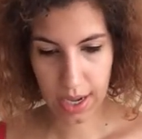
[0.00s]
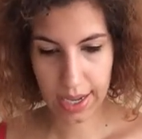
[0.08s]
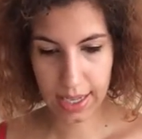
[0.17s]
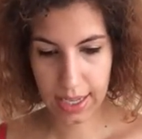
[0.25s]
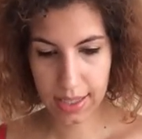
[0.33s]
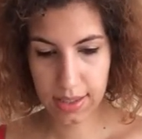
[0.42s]

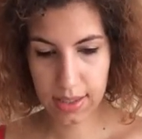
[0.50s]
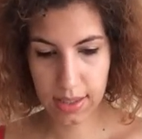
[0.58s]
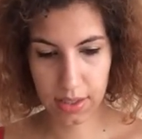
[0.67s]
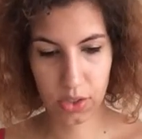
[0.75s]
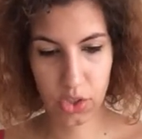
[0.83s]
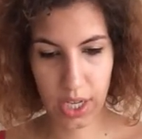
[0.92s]
against
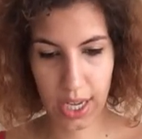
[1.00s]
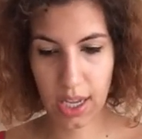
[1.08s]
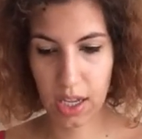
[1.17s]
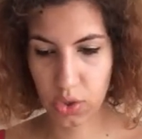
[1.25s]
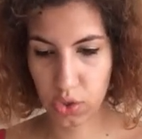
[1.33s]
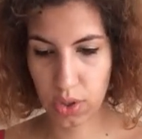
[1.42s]
this
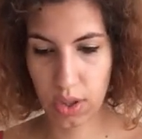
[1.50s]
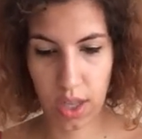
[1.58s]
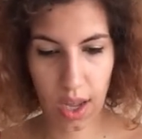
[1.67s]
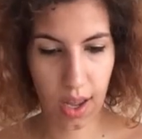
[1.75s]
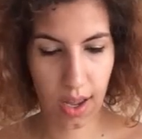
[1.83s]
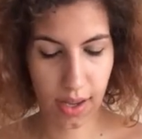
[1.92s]
change or
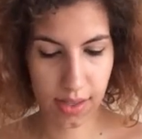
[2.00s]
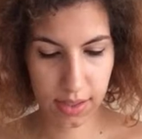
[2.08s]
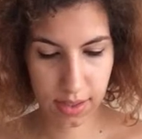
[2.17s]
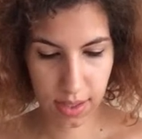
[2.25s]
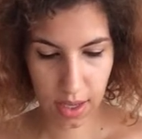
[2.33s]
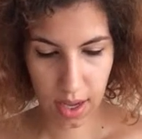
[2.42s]

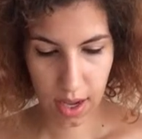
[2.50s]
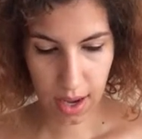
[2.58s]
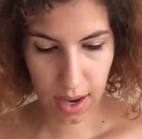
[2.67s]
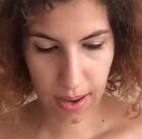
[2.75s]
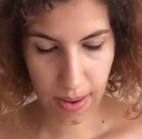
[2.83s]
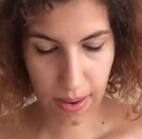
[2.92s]
loss
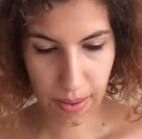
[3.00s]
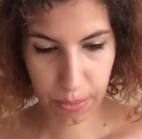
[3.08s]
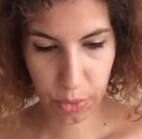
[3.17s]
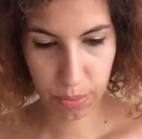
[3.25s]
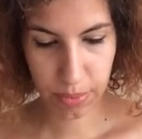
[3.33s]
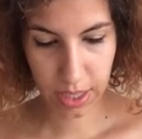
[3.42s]

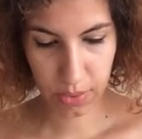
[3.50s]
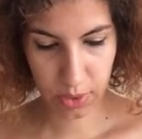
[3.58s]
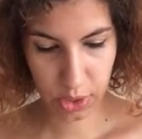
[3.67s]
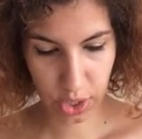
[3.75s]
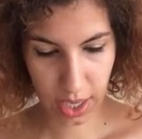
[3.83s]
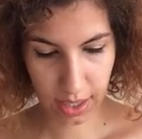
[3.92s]
or being
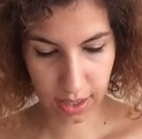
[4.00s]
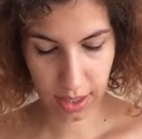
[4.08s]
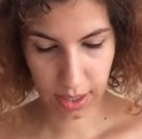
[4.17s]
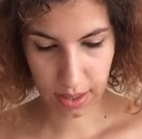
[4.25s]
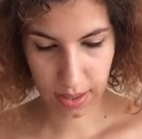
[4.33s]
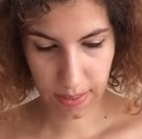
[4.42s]

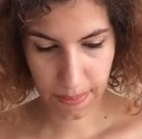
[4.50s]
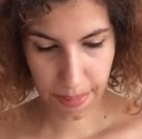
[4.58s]
rejected.